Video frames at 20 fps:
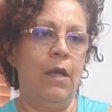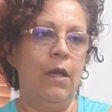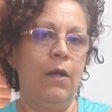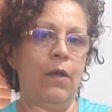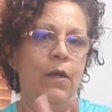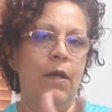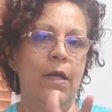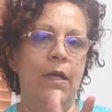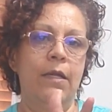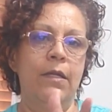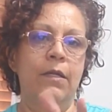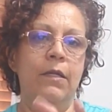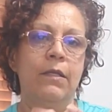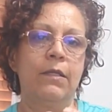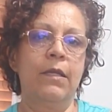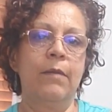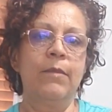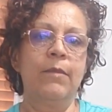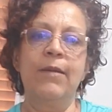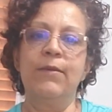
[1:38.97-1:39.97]
Good.
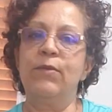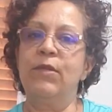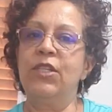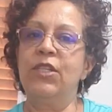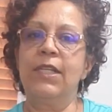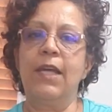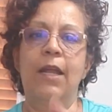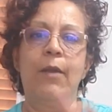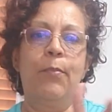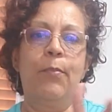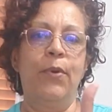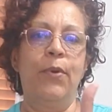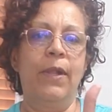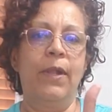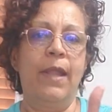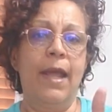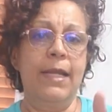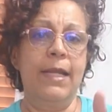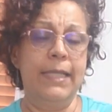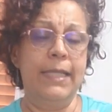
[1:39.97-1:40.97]
Sometimes we just got to put
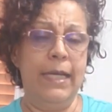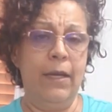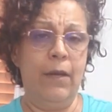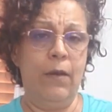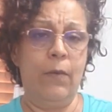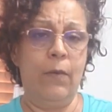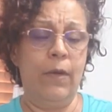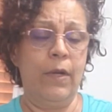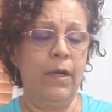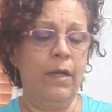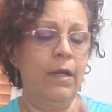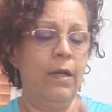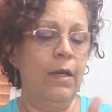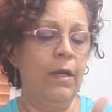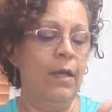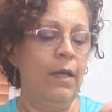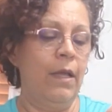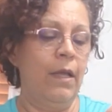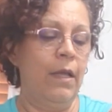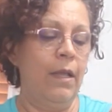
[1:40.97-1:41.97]
that down,
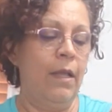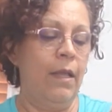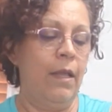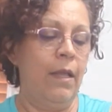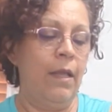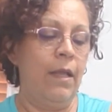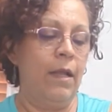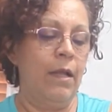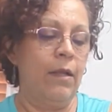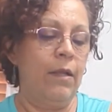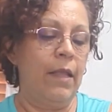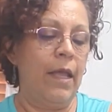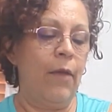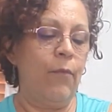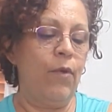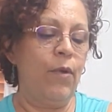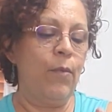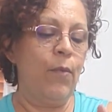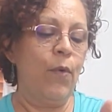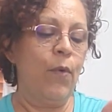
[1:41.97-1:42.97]
that
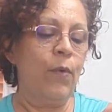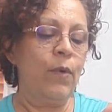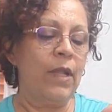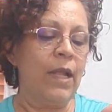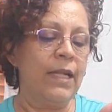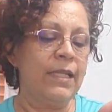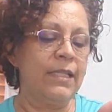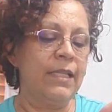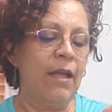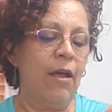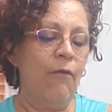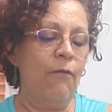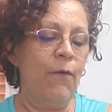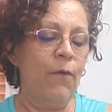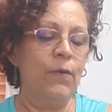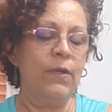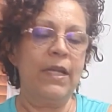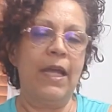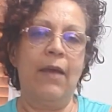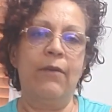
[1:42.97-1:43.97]
remote, that cell
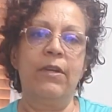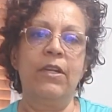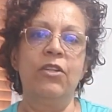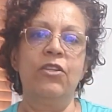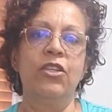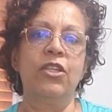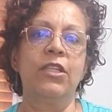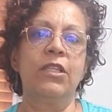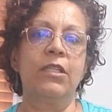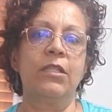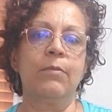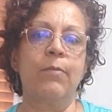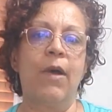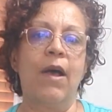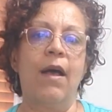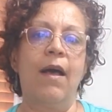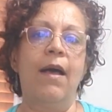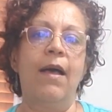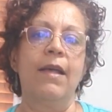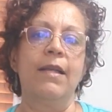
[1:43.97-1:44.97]
phone down, and just
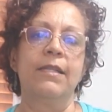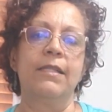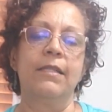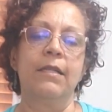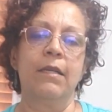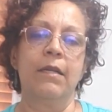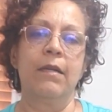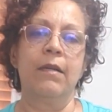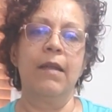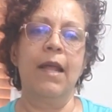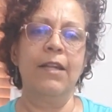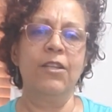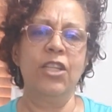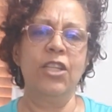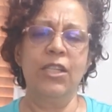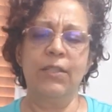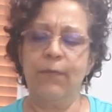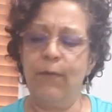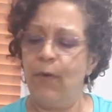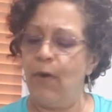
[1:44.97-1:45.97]
pause. Not
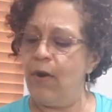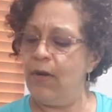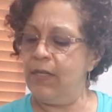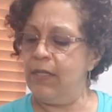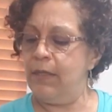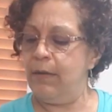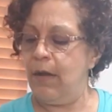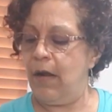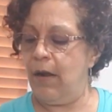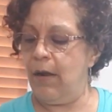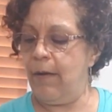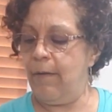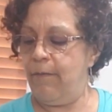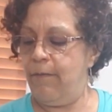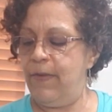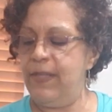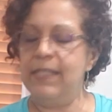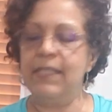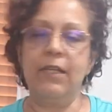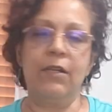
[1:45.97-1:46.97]
just for our
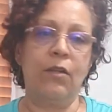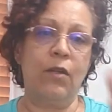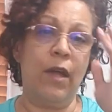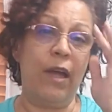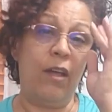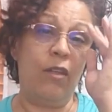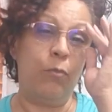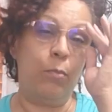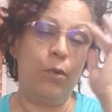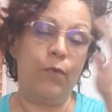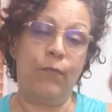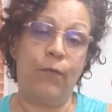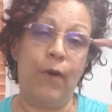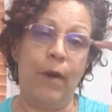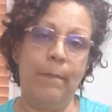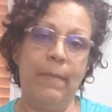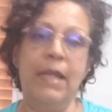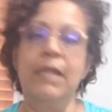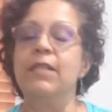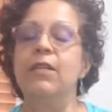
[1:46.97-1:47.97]
physical health, but for
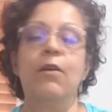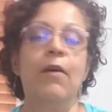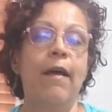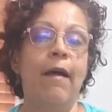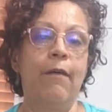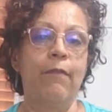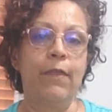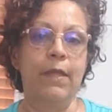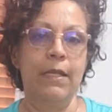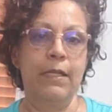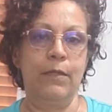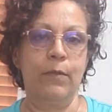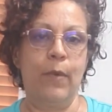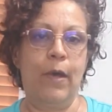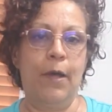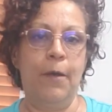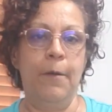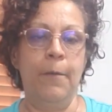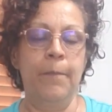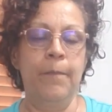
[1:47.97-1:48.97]
our mental health as
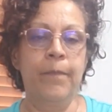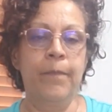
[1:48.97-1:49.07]
well.